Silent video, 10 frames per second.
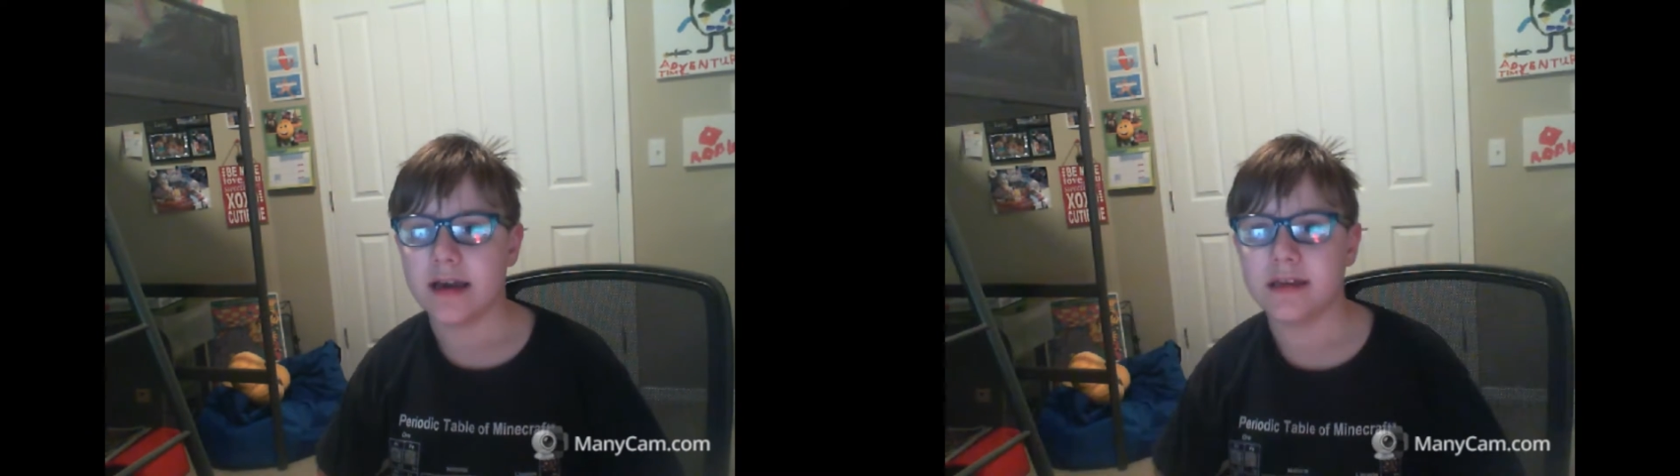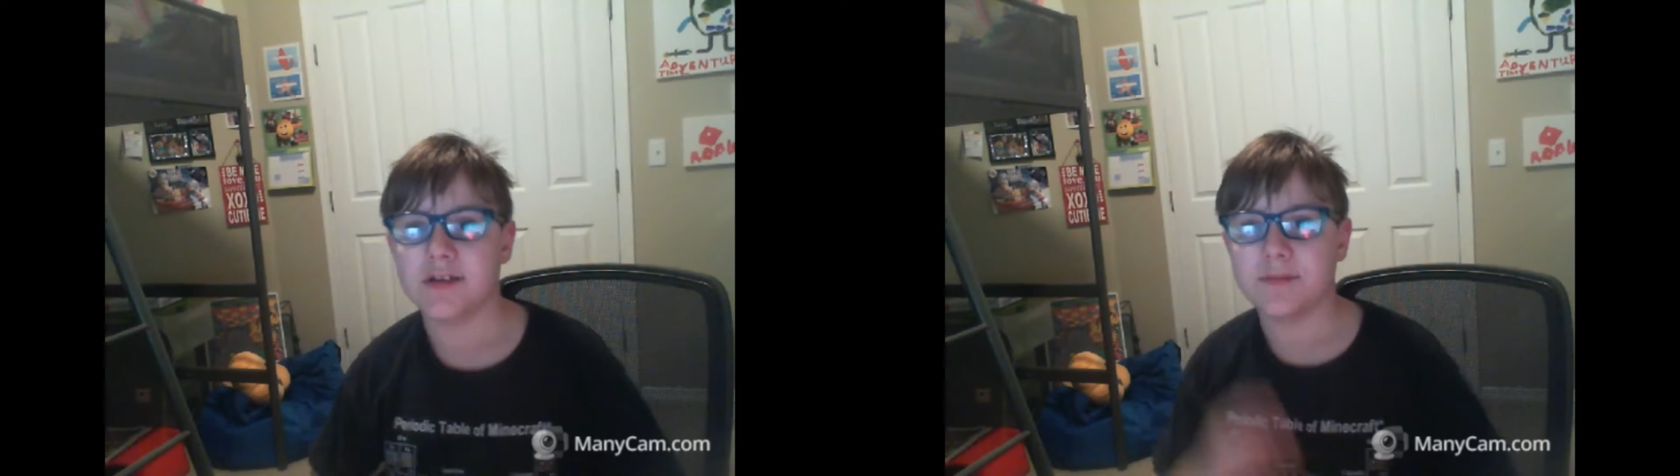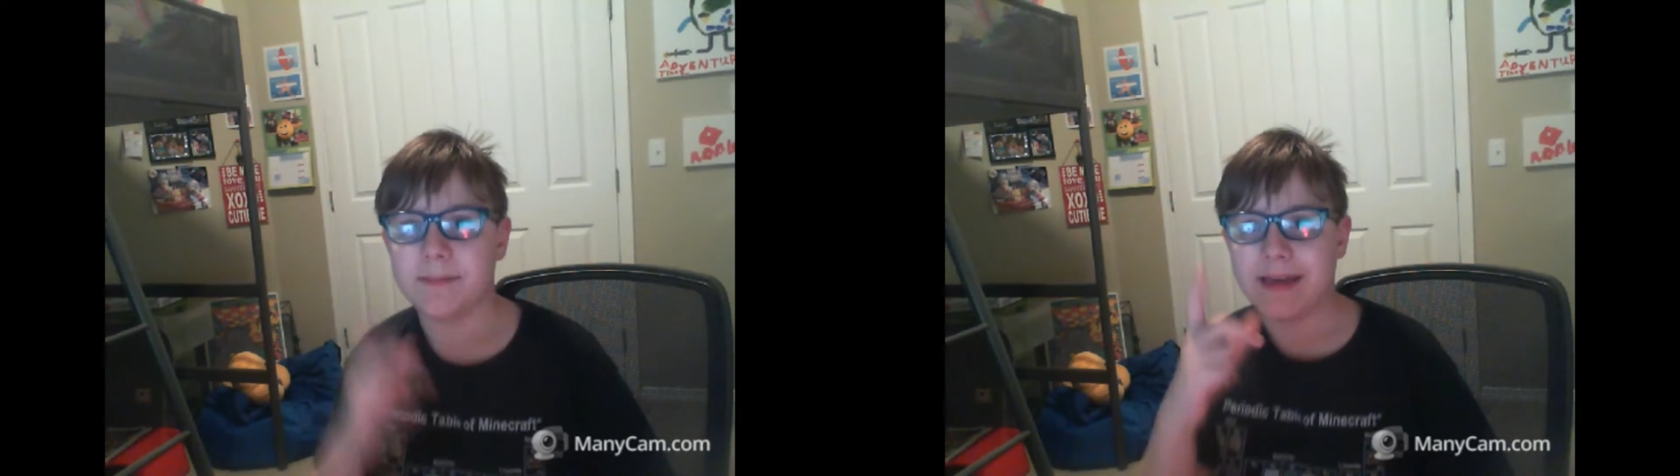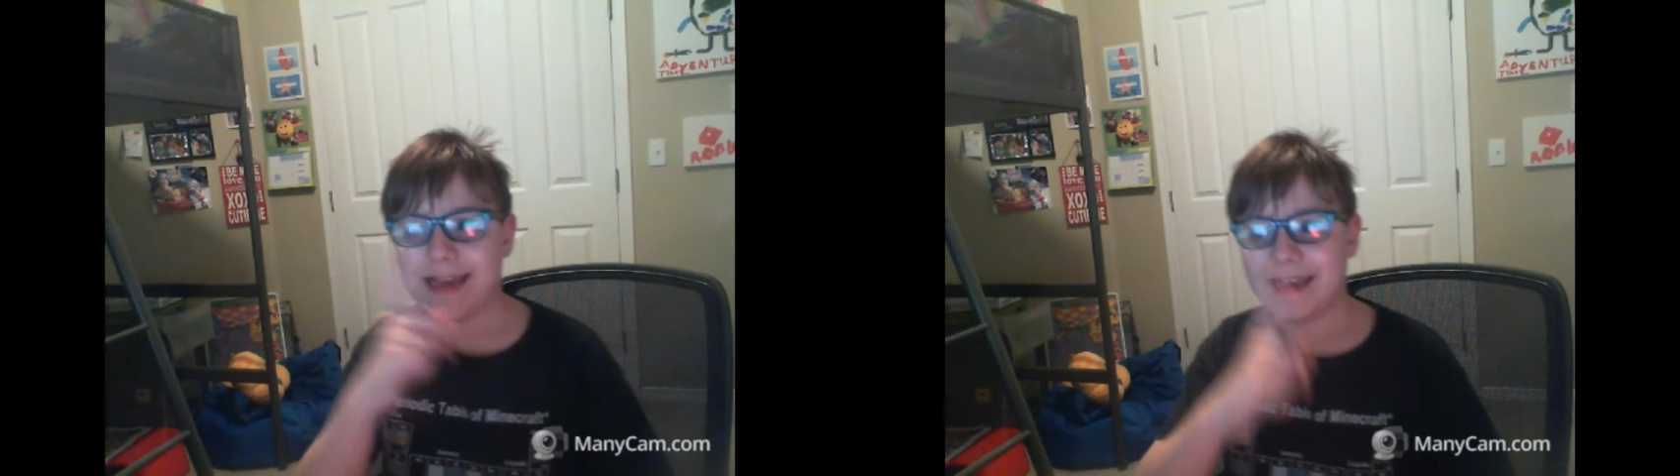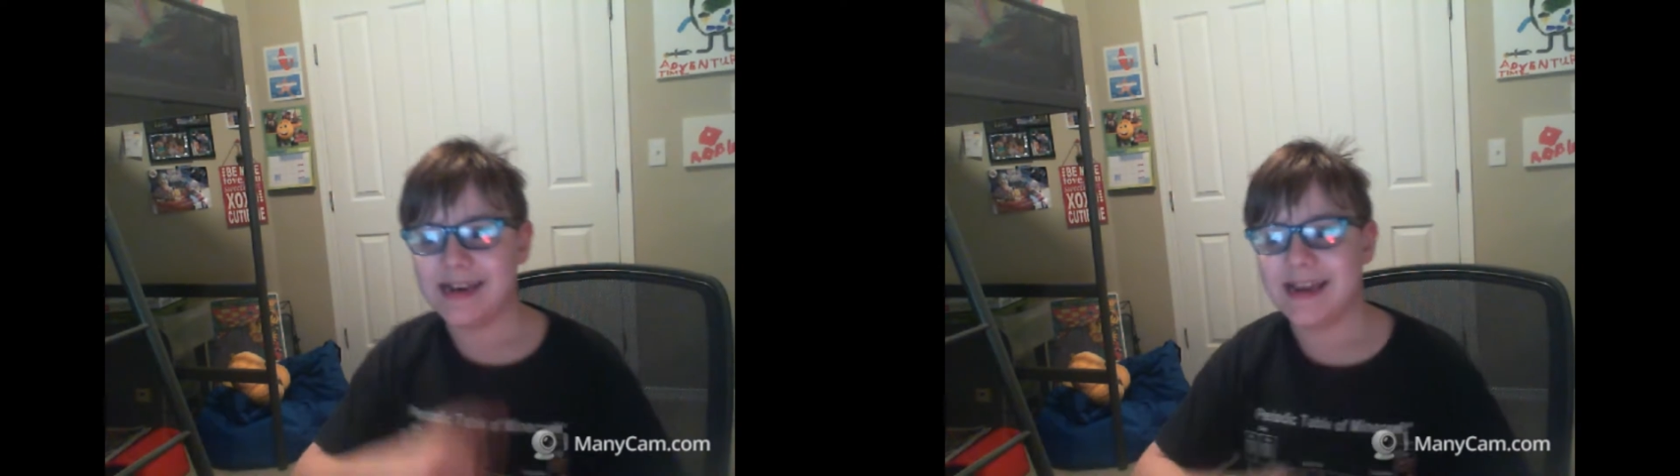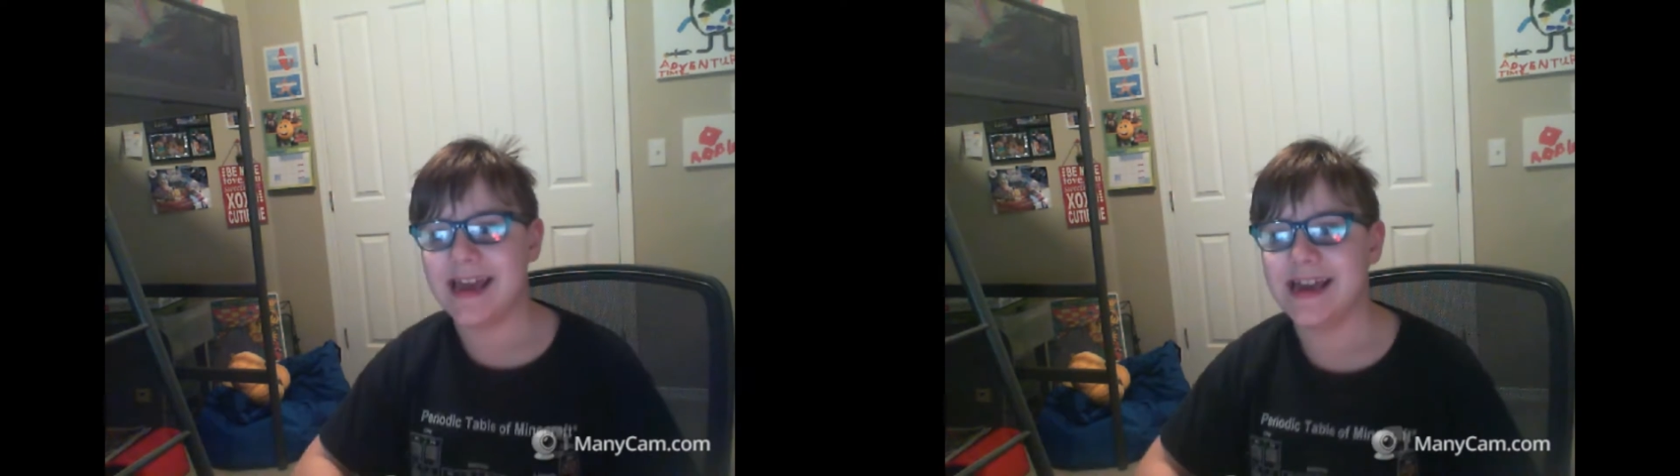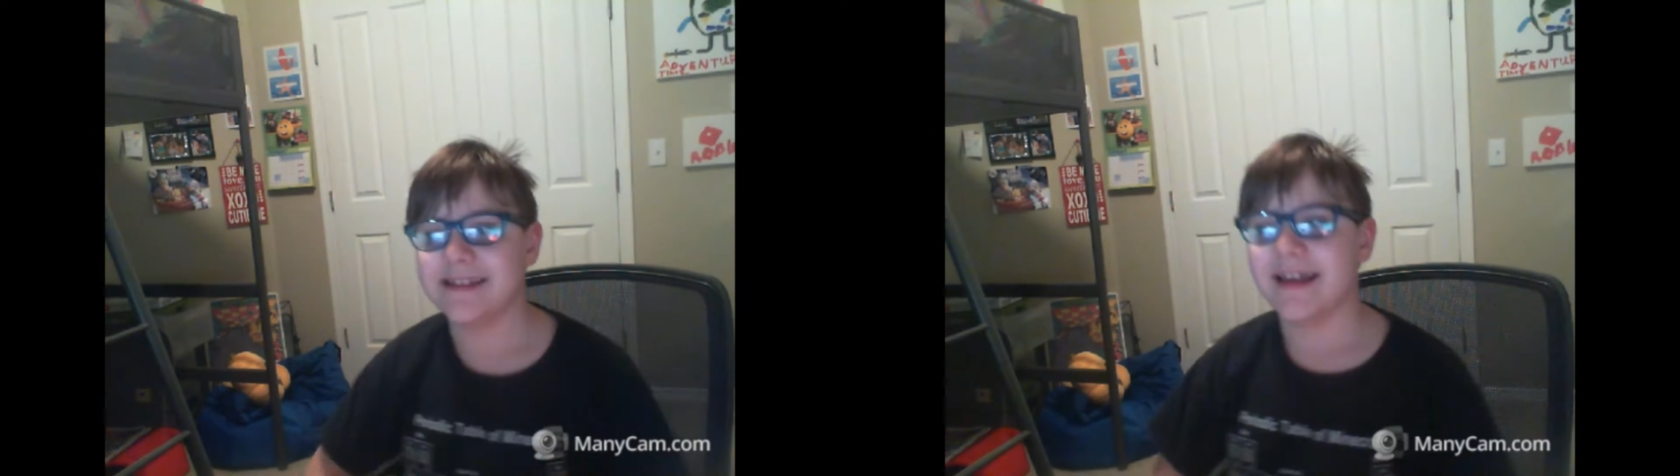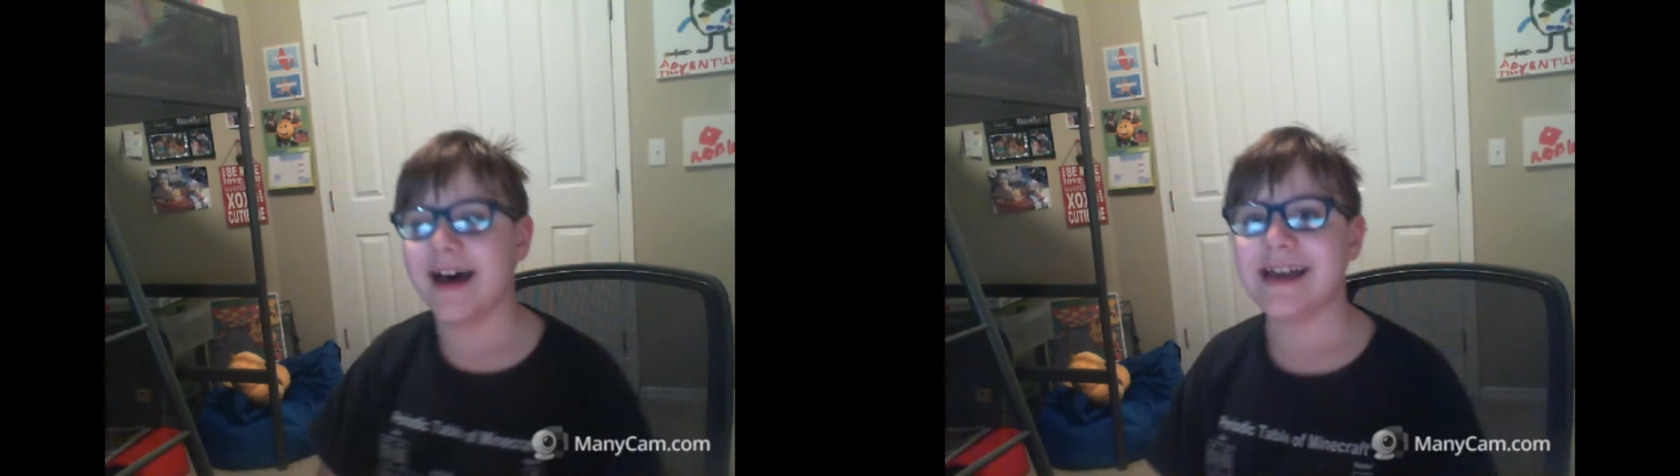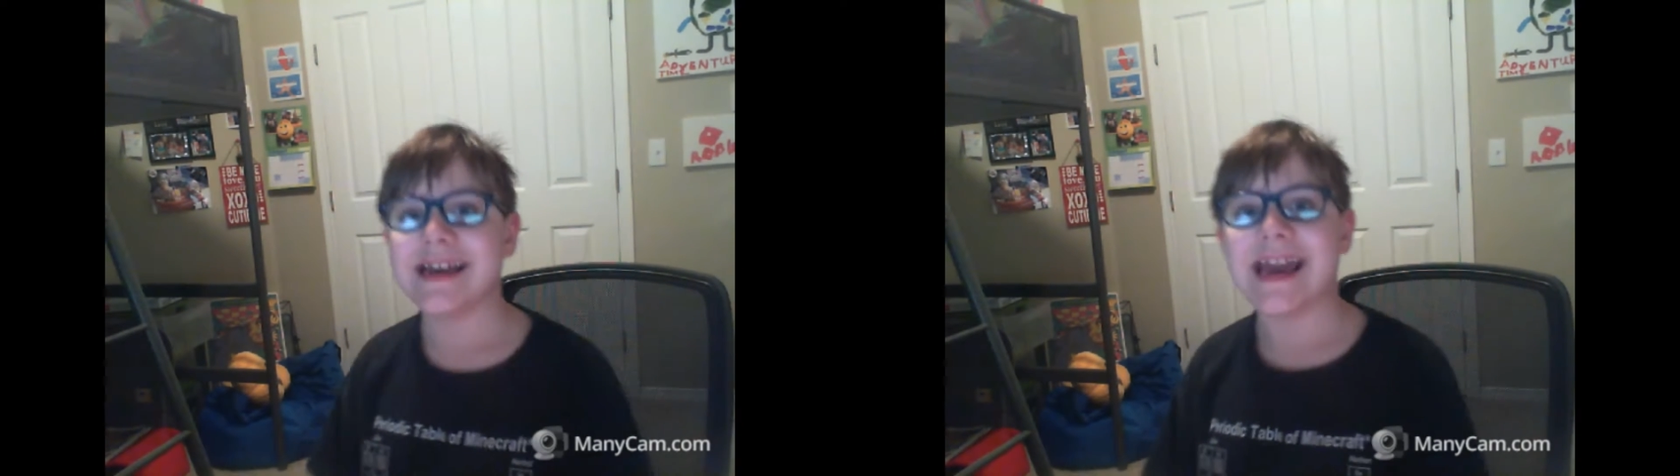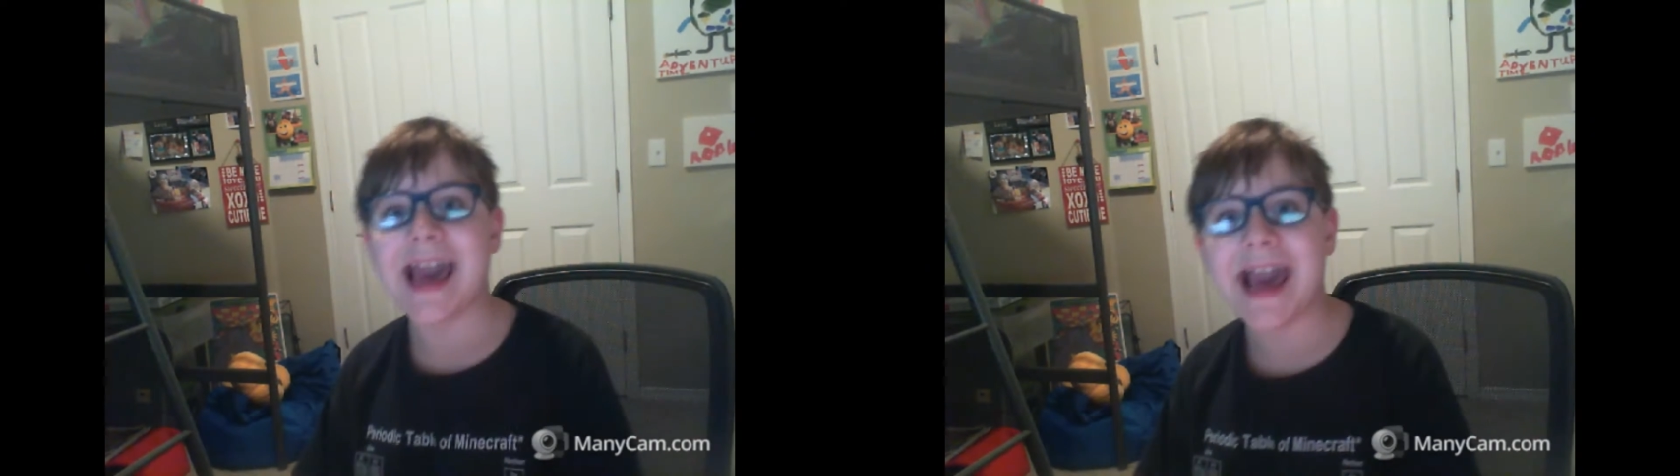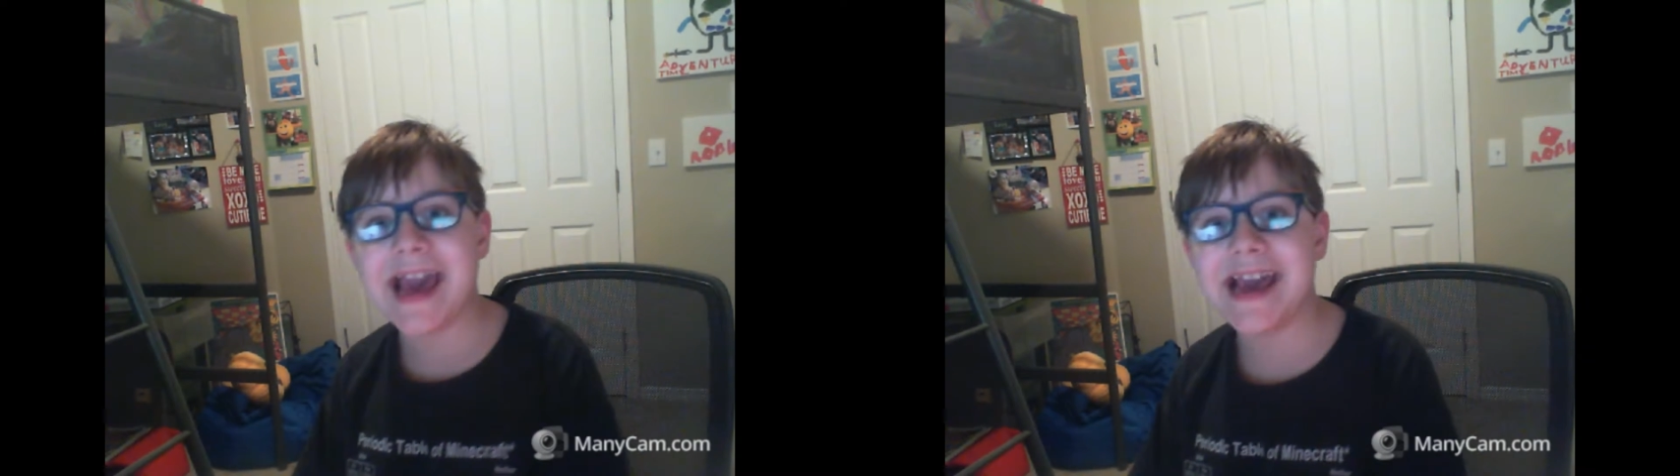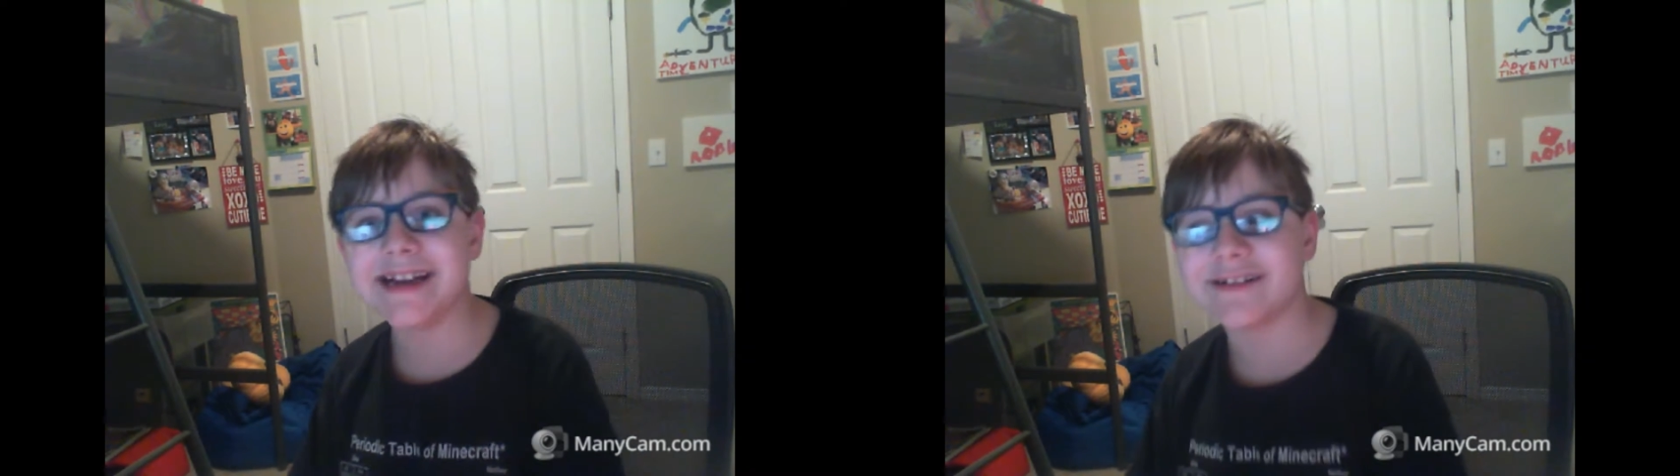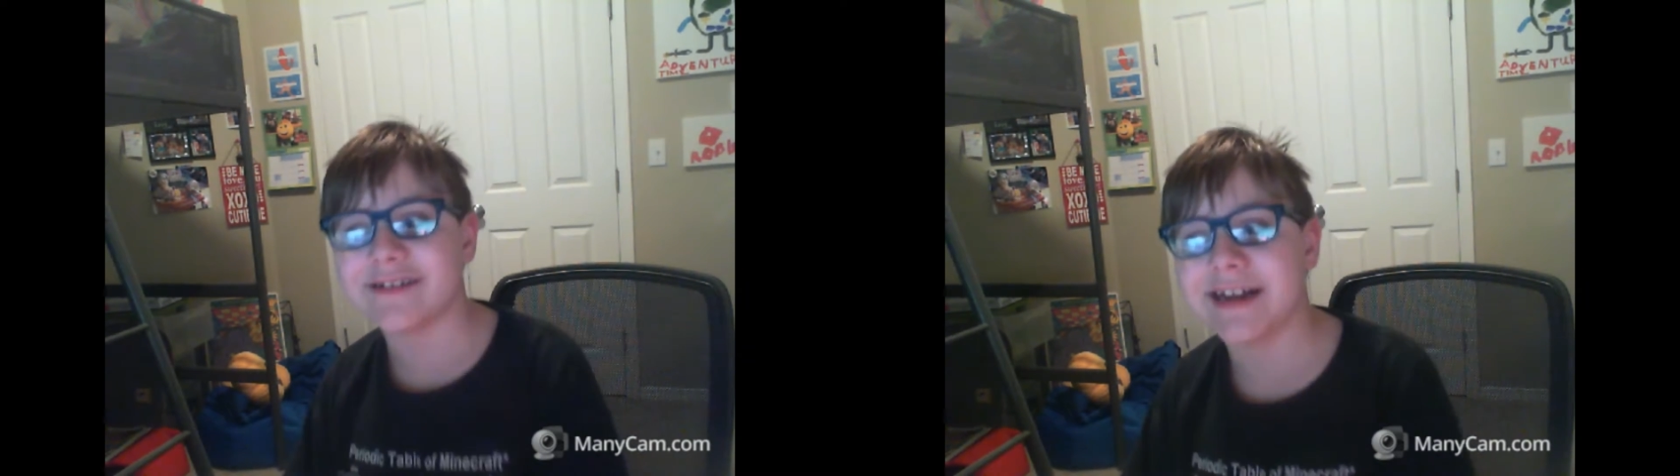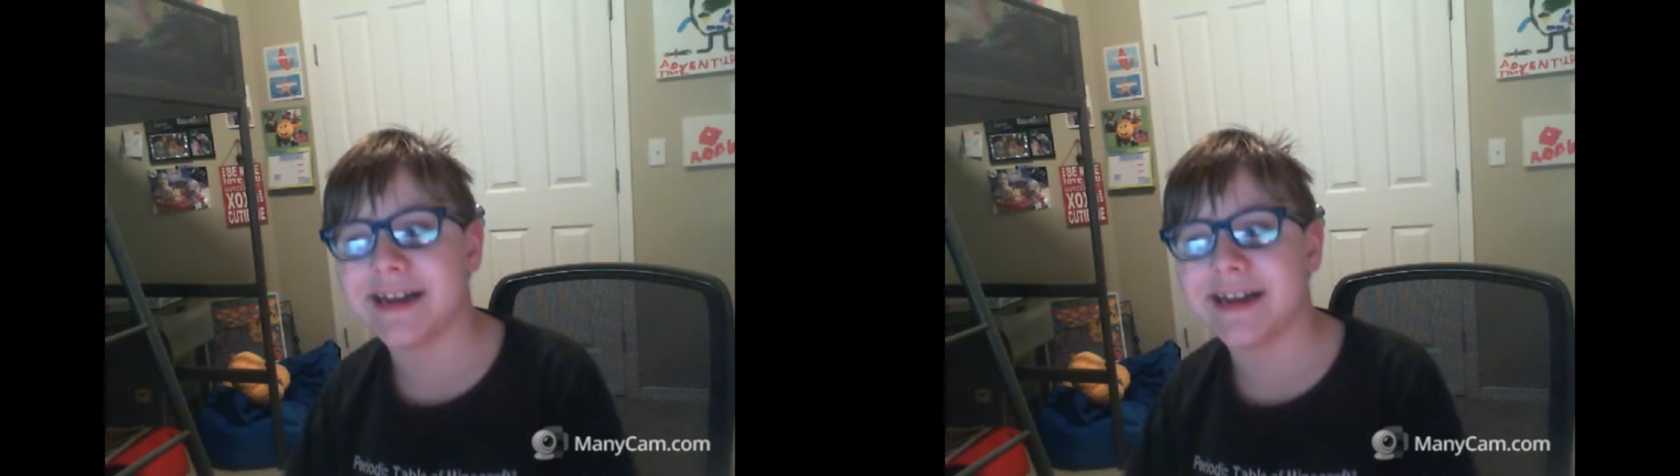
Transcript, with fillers: You're making KSI angry.